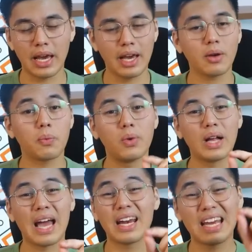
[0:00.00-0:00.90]
and
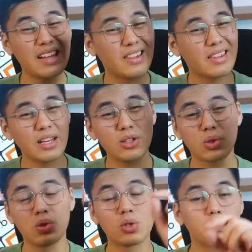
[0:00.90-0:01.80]
we'll add a think
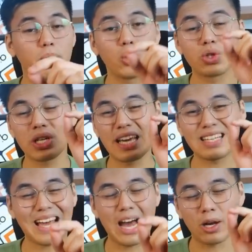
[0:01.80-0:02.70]
tool to push
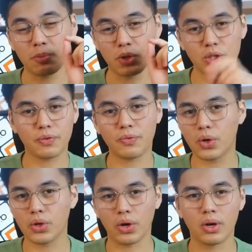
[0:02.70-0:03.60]
its outputs
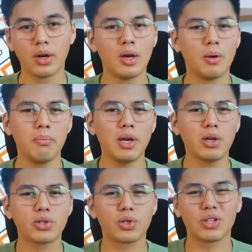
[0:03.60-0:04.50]
further,
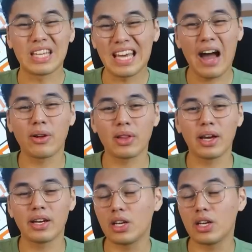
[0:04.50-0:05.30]
making sure the outline